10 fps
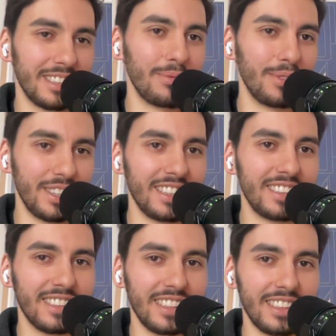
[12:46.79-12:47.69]
something
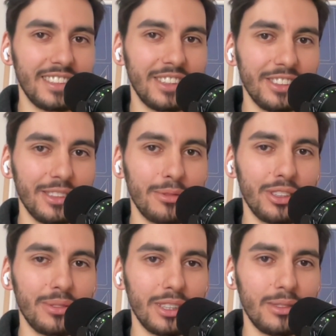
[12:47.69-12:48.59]
that's also
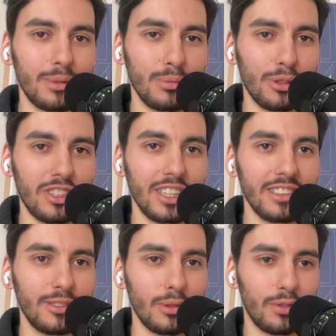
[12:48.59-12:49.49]
what 21 Shares
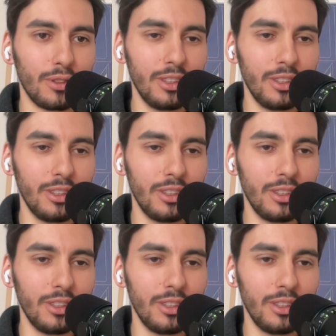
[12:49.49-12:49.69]
stood for.